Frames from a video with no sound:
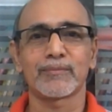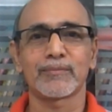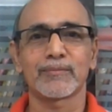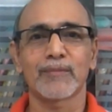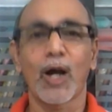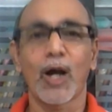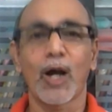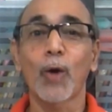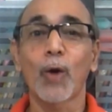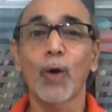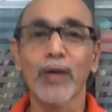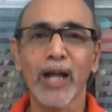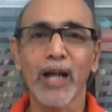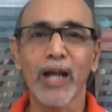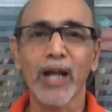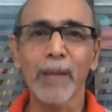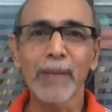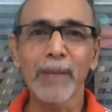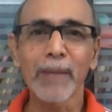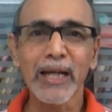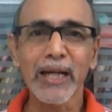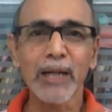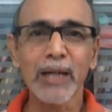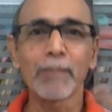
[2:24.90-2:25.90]
How can I
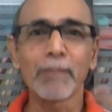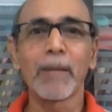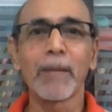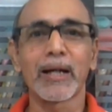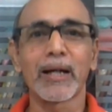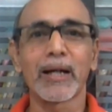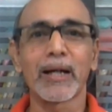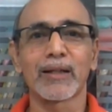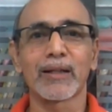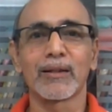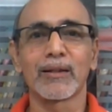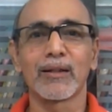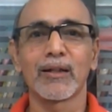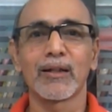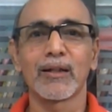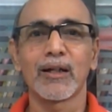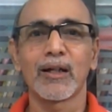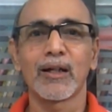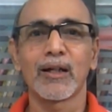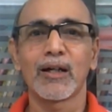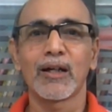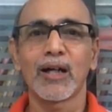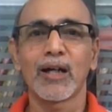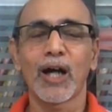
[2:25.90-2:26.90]
make it better?
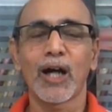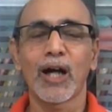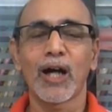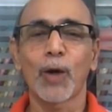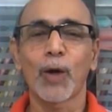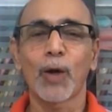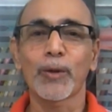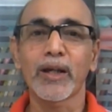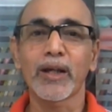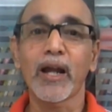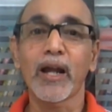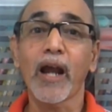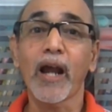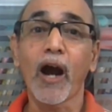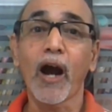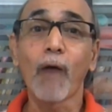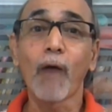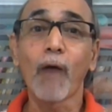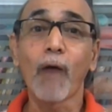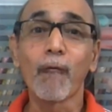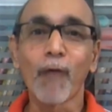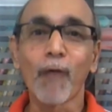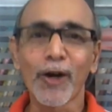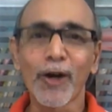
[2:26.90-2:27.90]
how can i
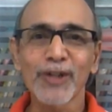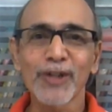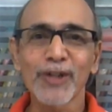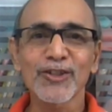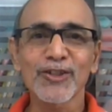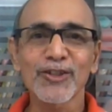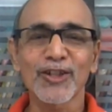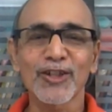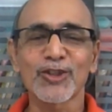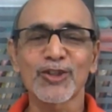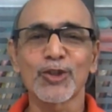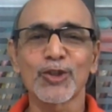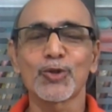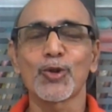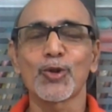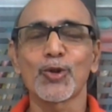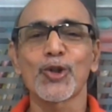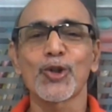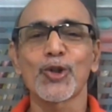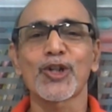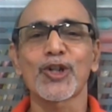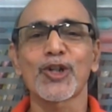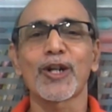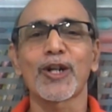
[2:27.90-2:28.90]
avoid such
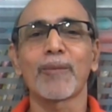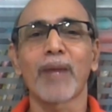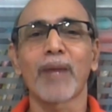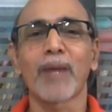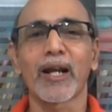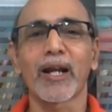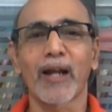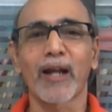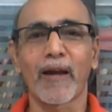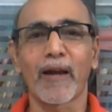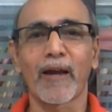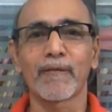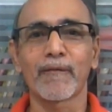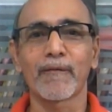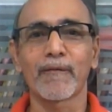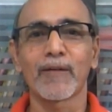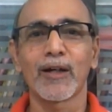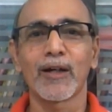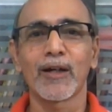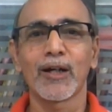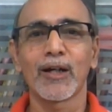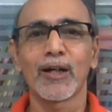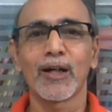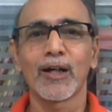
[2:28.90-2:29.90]
situation in my life
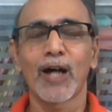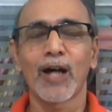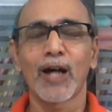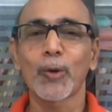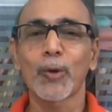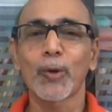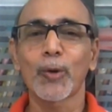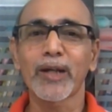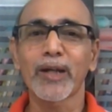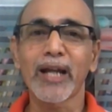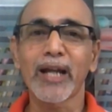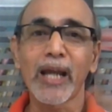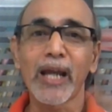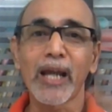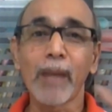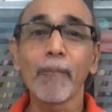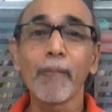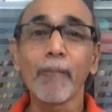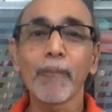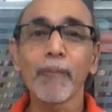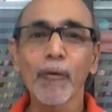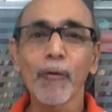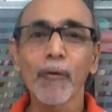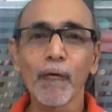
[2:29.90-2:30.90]
how can i
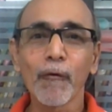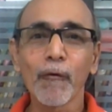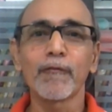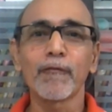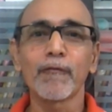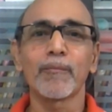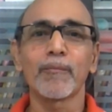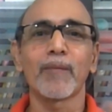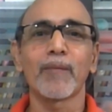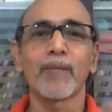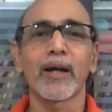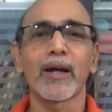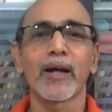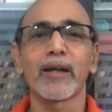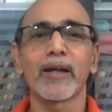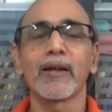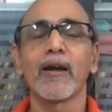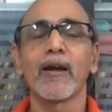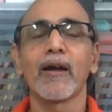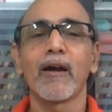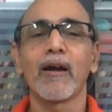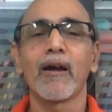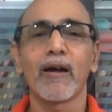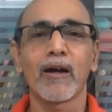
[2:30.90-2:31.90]
improve my
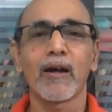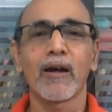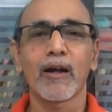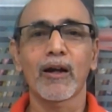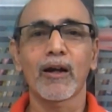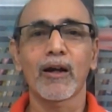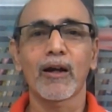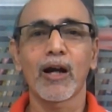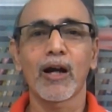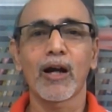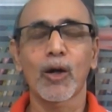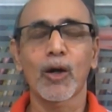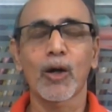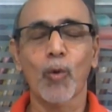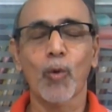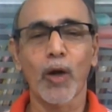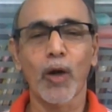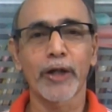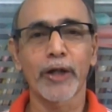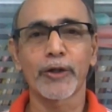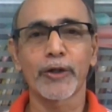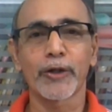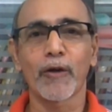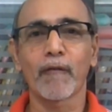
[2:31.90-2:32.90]
uh,
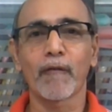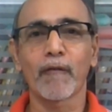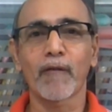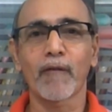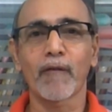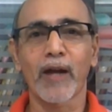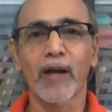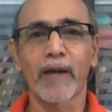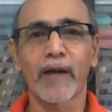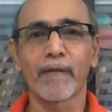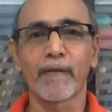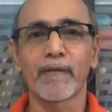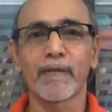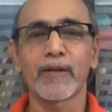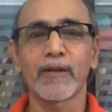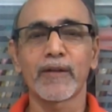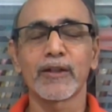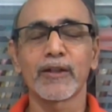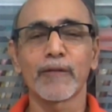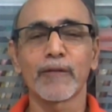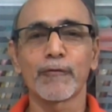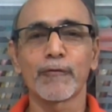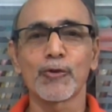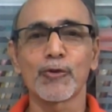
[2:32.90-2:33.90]
quality of life in
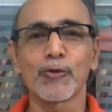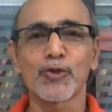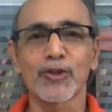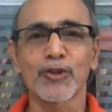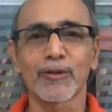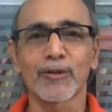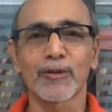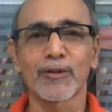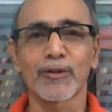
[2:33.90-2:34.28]
the future